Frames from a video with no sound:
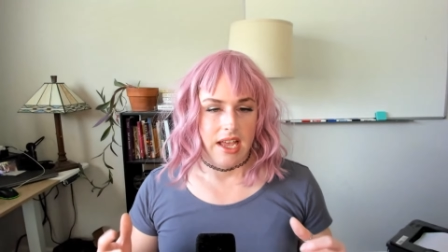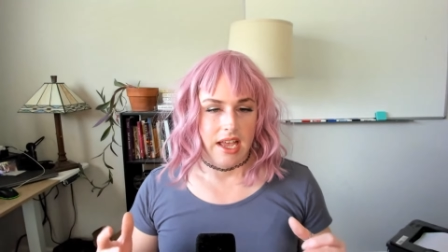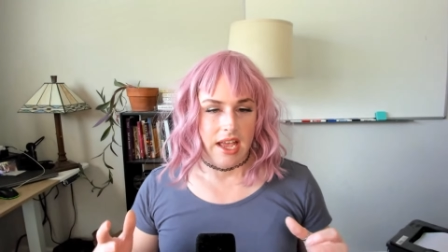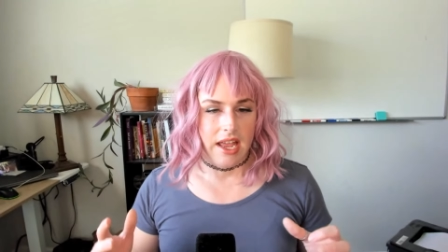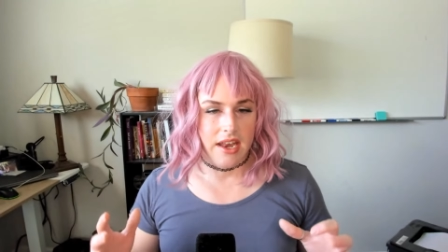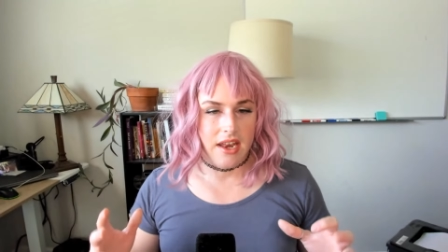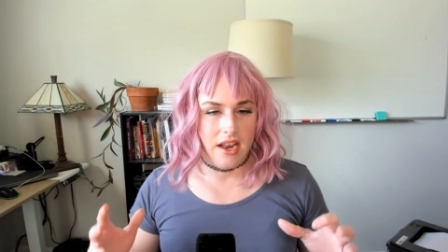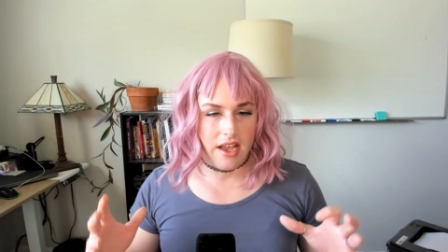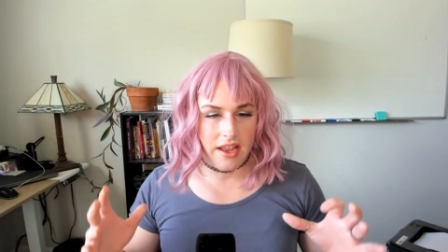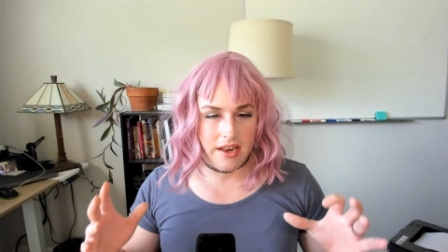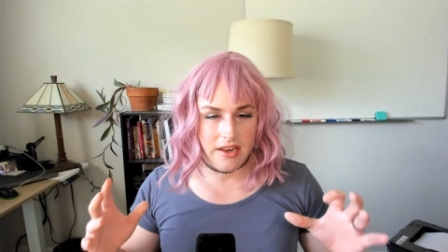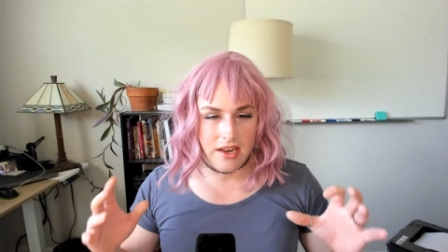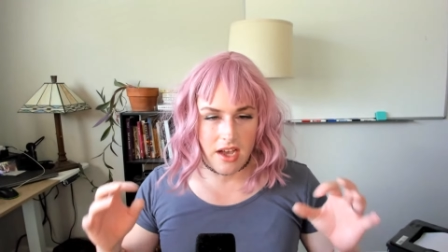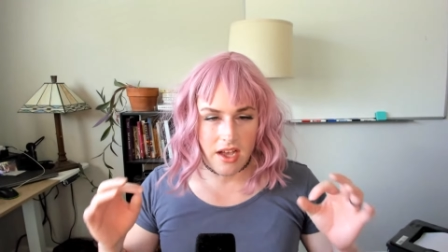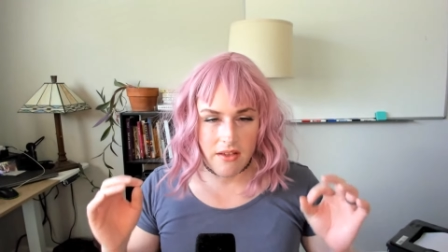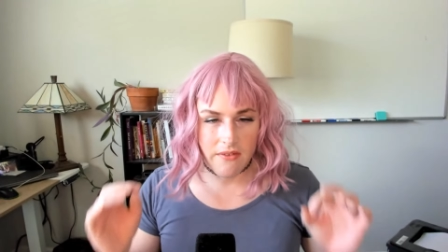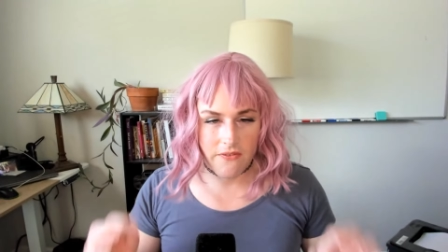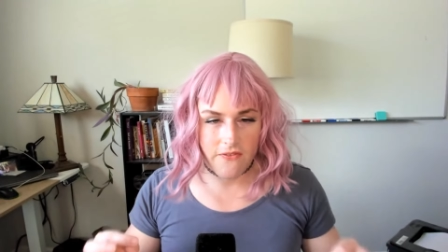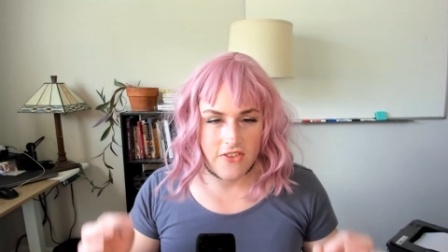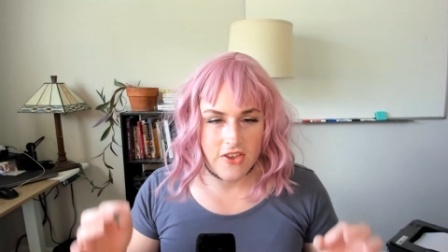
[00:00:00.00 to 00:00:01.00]
and
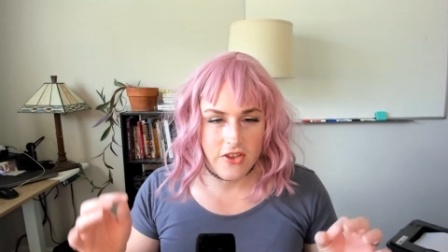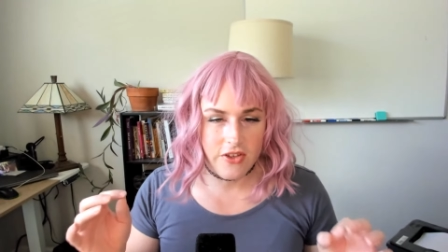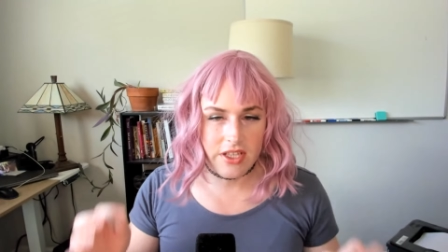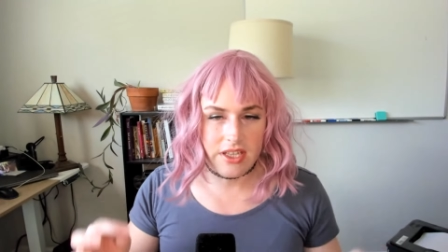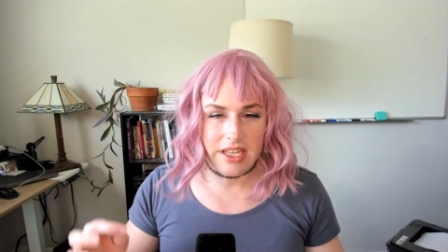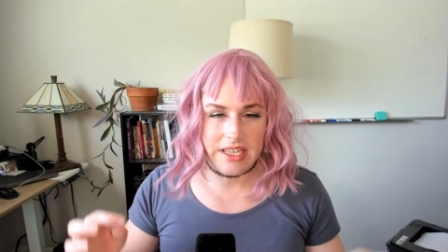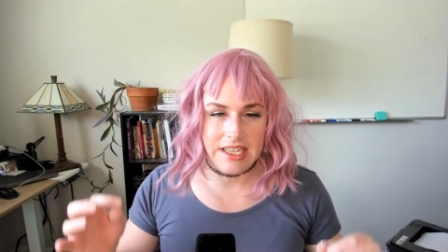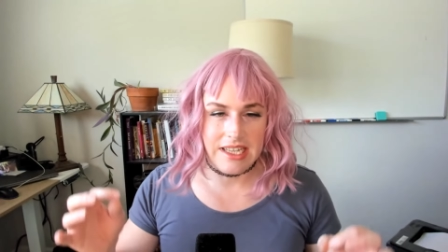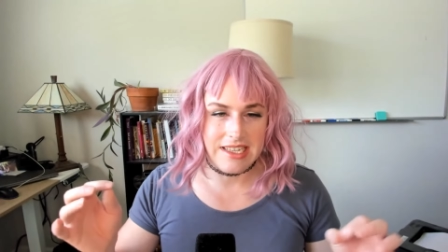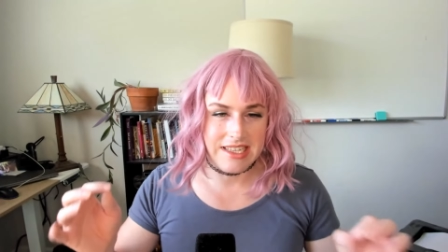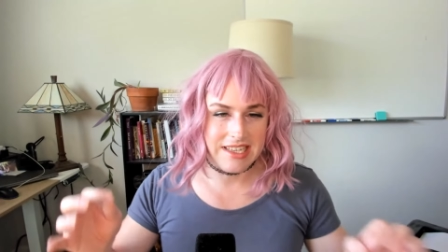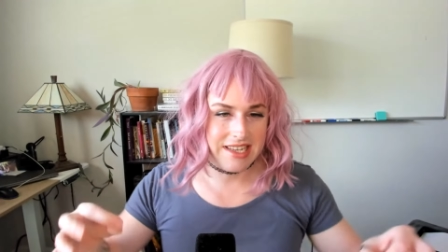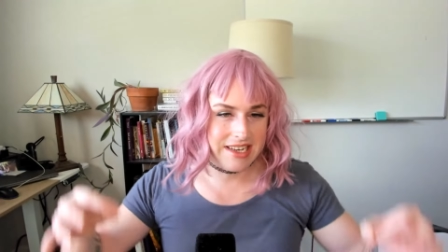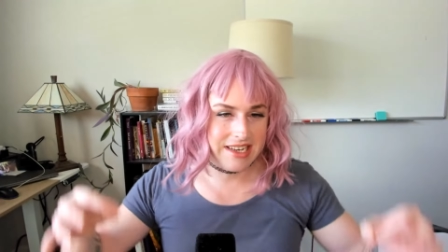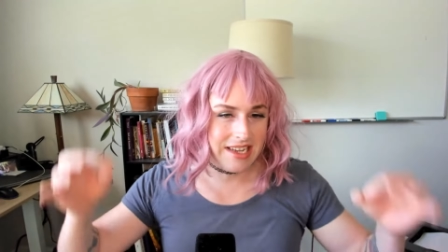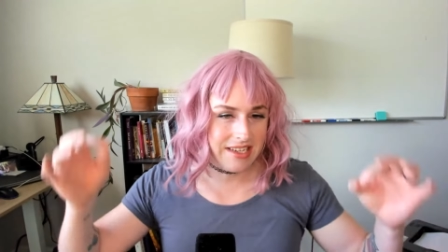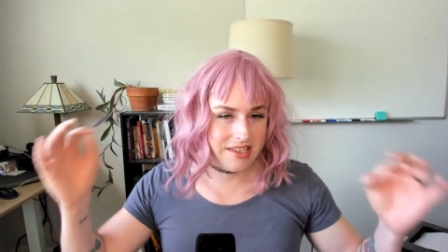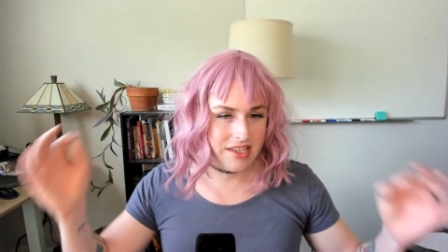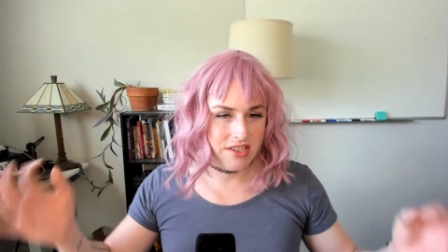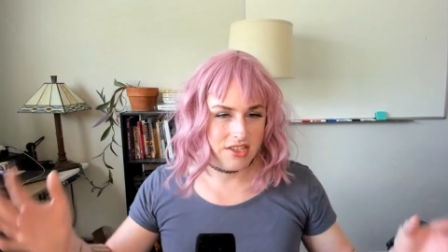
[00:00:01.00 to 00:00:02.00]
not feeling like it's
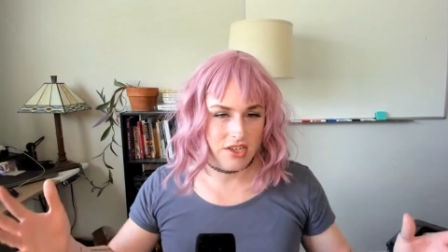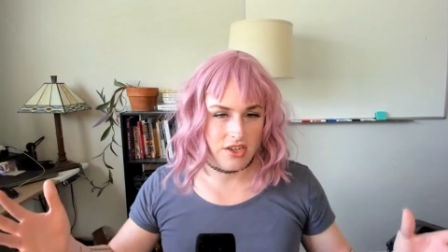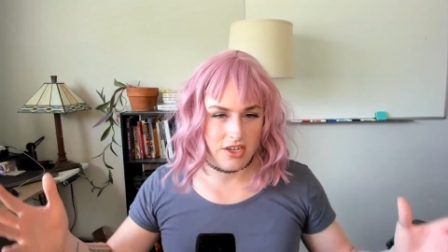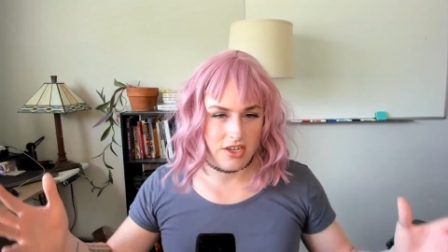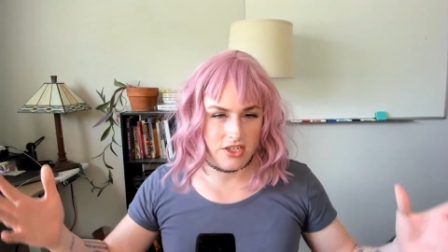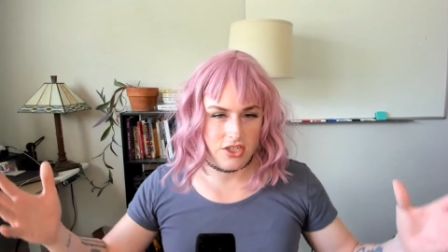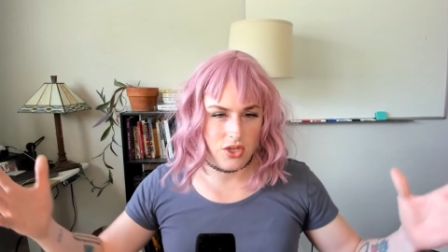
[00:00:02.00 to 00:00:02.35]
necessary